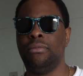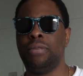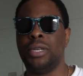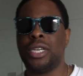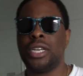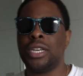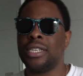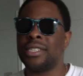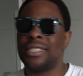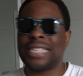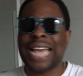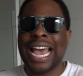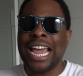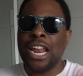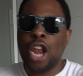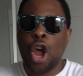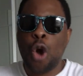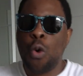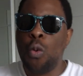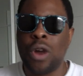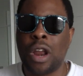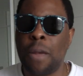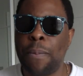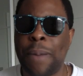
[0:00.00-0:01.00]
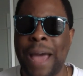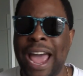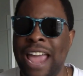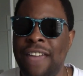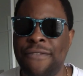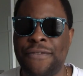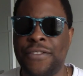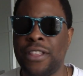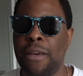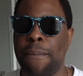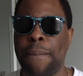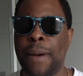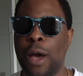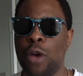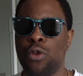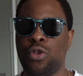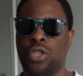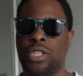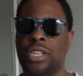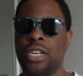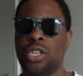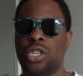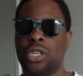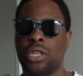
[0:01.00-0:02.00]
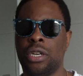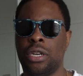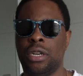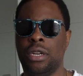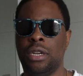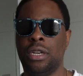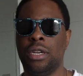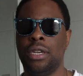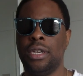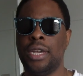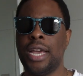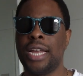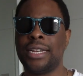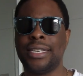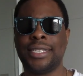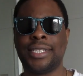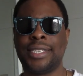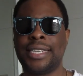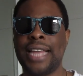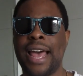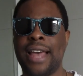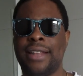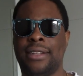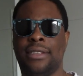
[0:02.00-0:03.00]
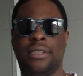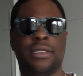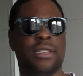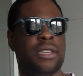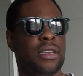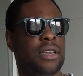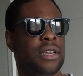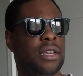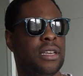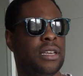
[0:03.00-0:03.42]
because they don't want to pay for the postage. You understand?